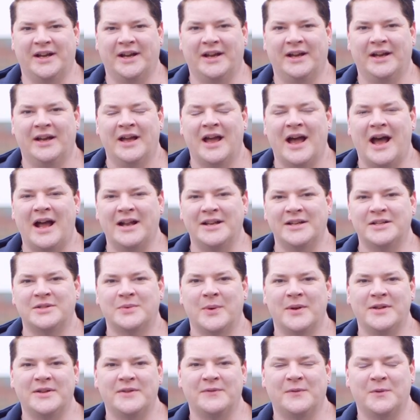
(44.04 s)
year, and in
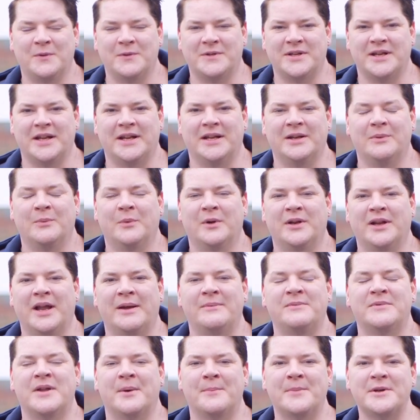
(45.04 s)
2014 were
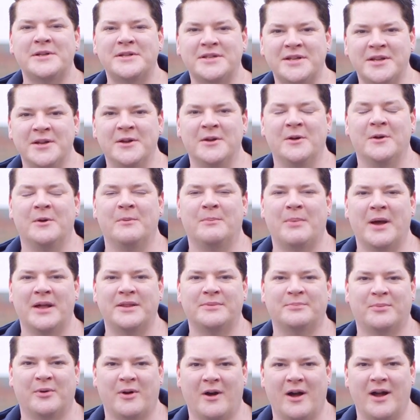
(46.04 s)
named number 2
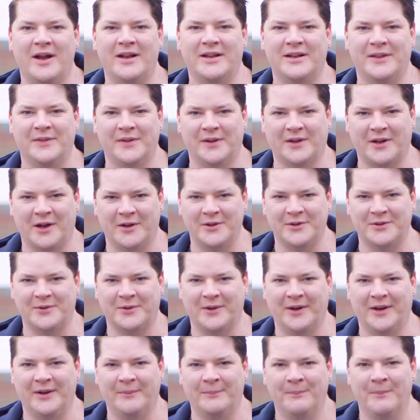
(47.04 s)
best pride in the
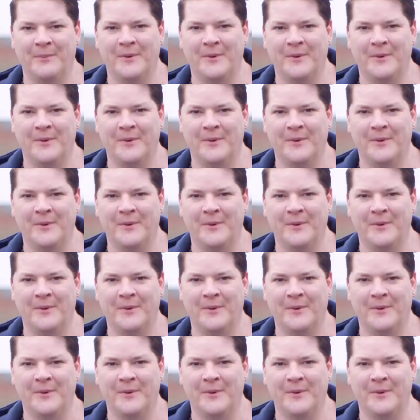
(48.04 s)
country.